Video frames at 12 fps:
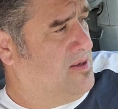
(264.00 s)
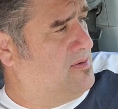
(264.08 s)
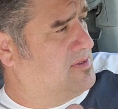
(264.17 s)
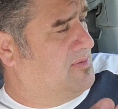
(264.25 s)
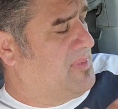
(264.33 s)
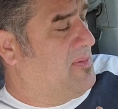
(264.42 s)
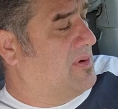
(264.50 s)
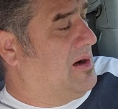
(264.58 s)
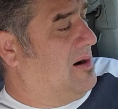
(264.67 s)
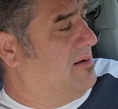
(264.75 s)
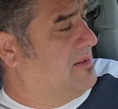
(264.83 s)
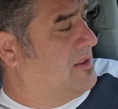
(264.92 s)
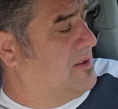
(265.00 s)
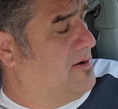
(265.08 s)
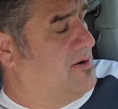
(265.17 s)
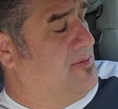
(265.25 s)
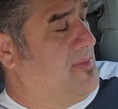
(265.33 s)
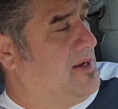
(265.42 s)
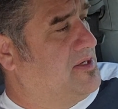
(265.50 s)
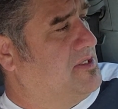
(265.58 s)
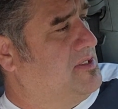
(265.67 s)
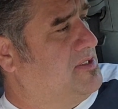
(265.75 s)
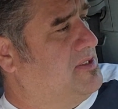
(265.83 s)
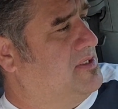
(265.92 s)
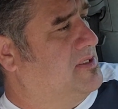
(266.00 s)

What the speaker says: Some people call it the third dimension,